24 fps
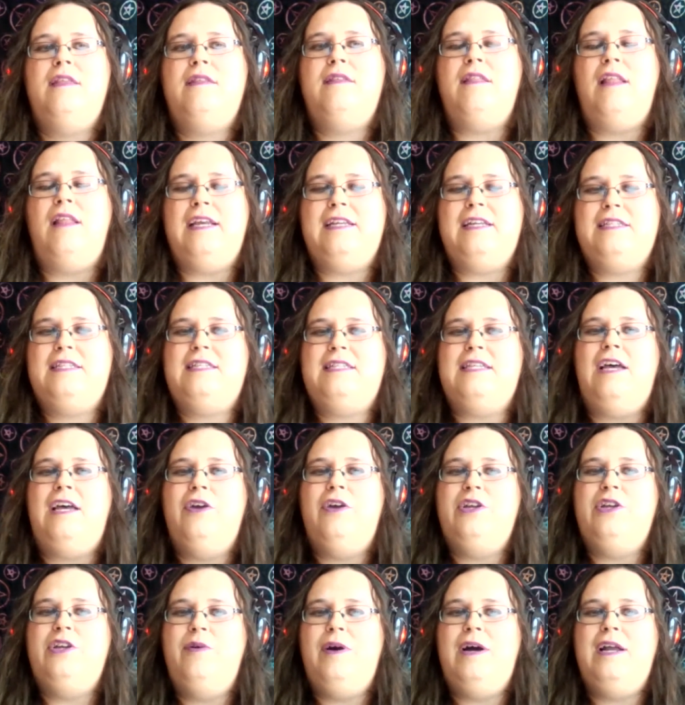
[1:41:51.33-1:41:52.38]
like sell
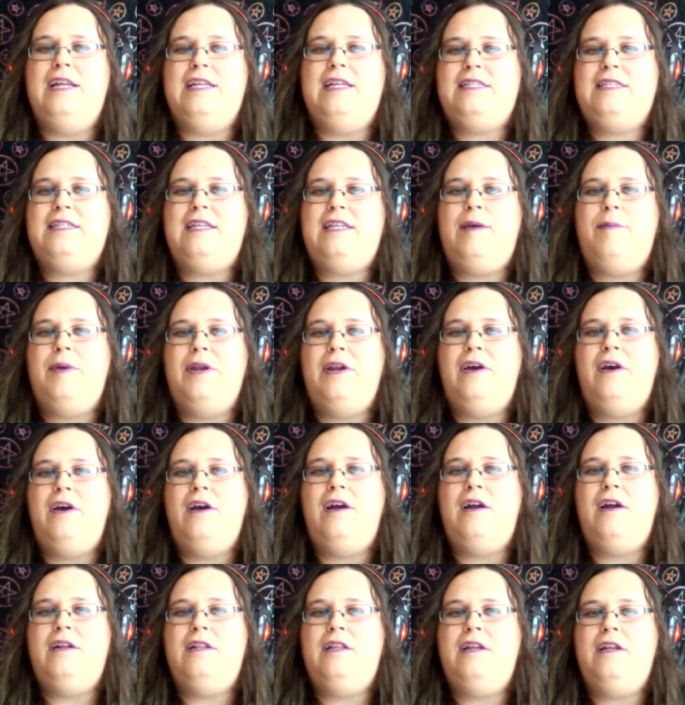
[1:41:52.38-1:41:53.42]
you on a
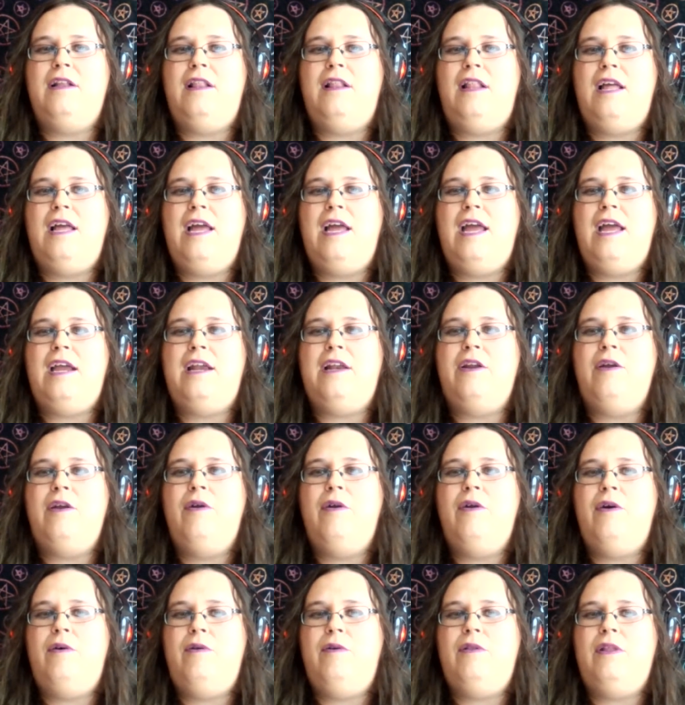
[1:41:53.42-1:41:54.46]
seminar and they're like, no,
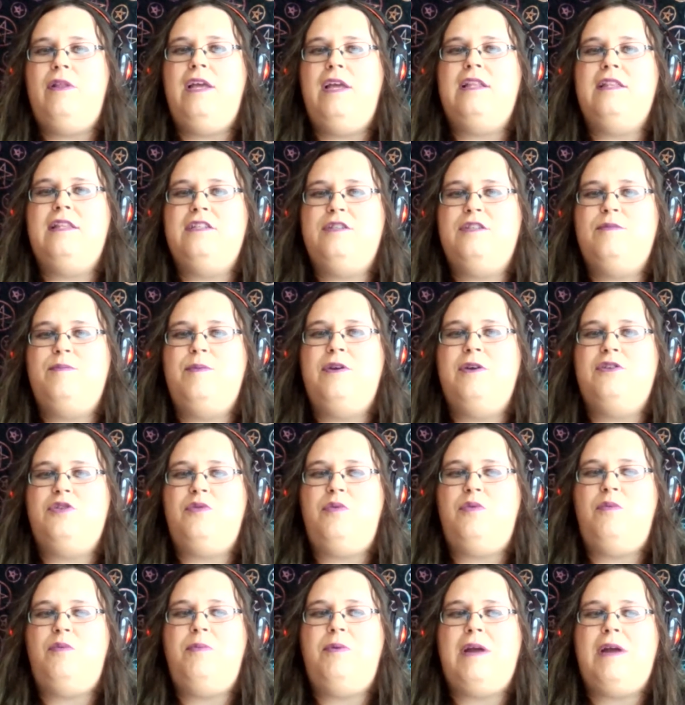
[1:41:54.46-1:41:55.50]
no, like the
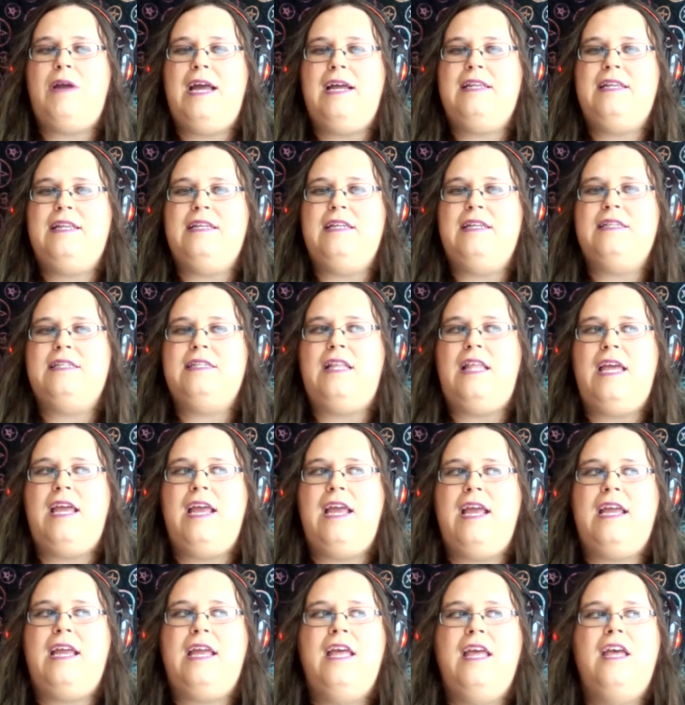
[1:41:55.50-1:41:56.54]
spiritual practice,
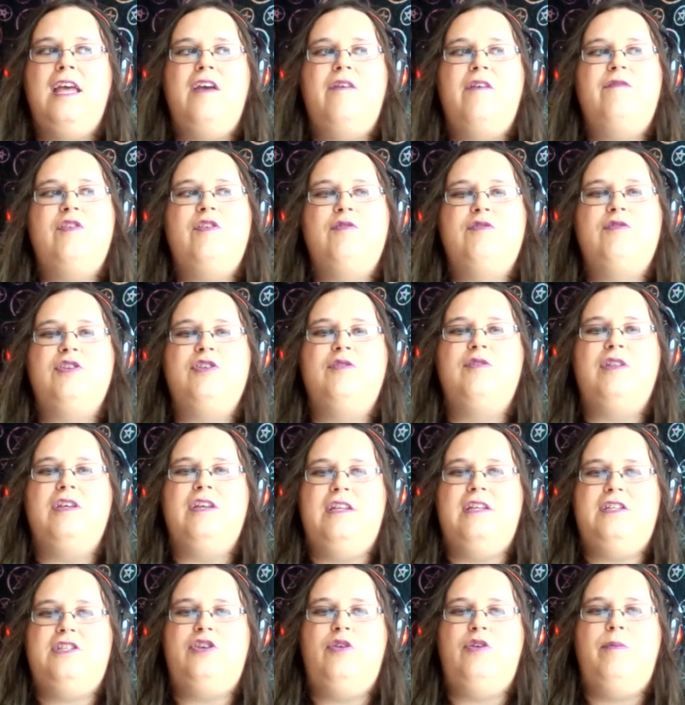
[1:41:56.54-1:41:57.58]
like you do
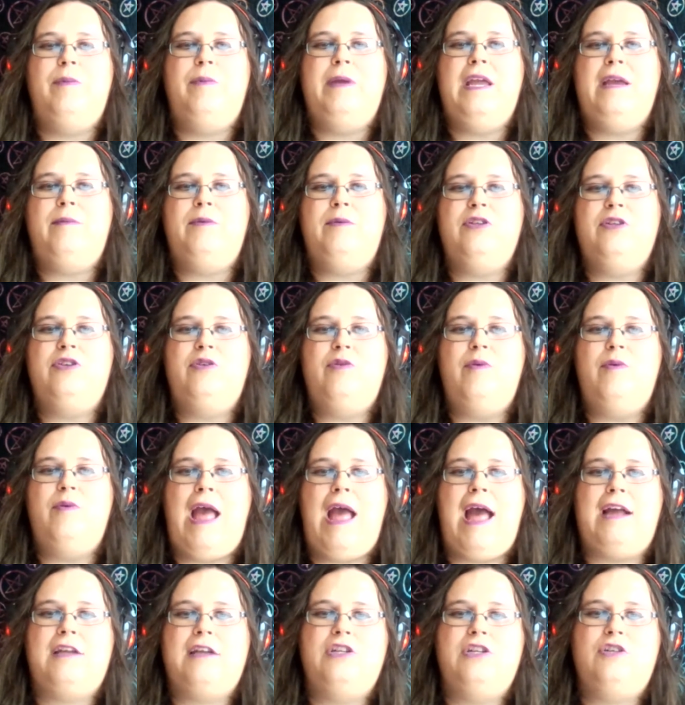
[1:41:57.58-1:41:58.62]
this, you'll be able to do
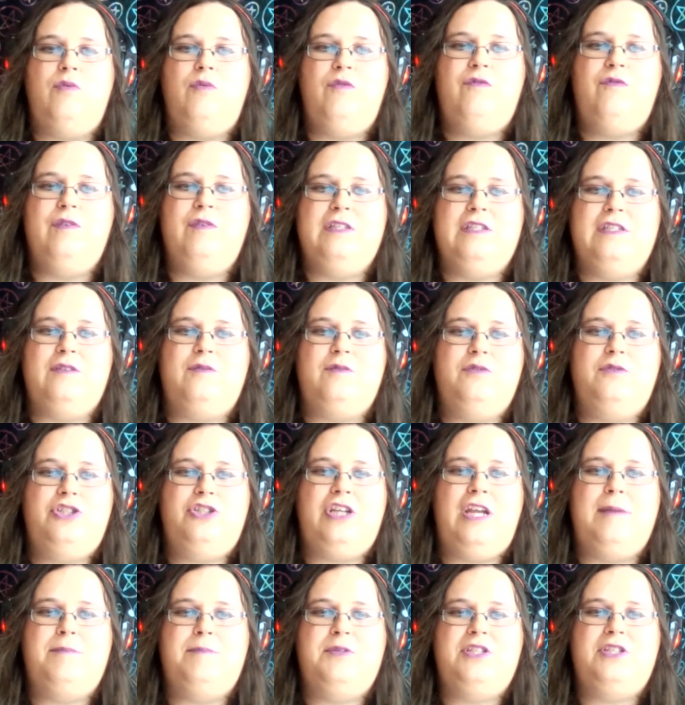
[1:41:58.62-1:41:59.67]
actual physical
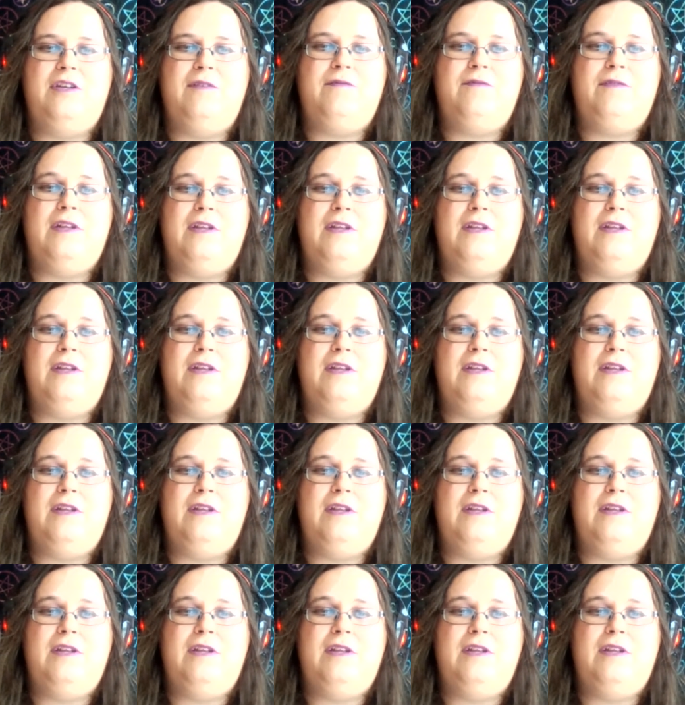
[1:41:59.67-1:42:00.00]
shapeshifting.